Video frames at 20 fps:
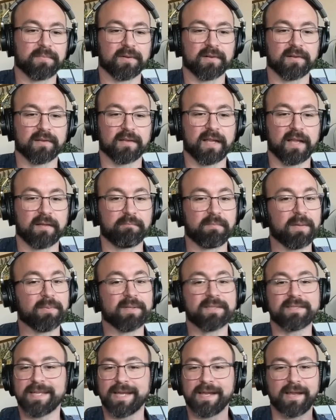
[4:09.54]
people uh,
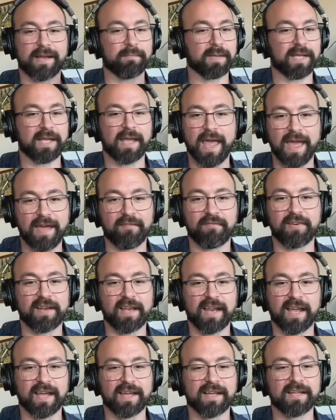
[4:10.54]
people say to me
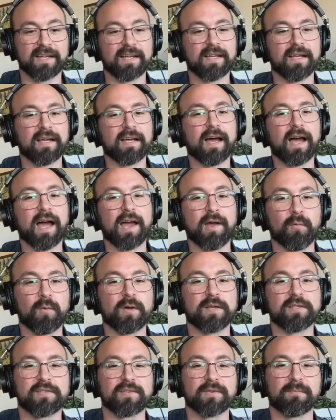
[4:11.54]
every day, "I
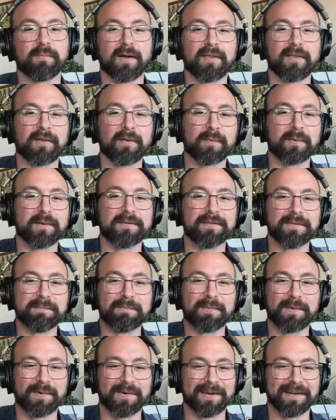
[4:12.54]
wish your mother would
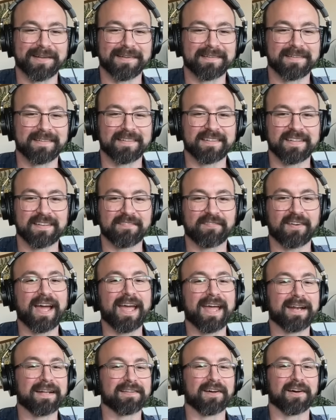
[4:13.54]
do porn." If
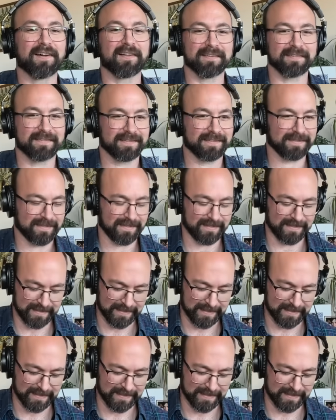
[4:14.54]
I had a dollar.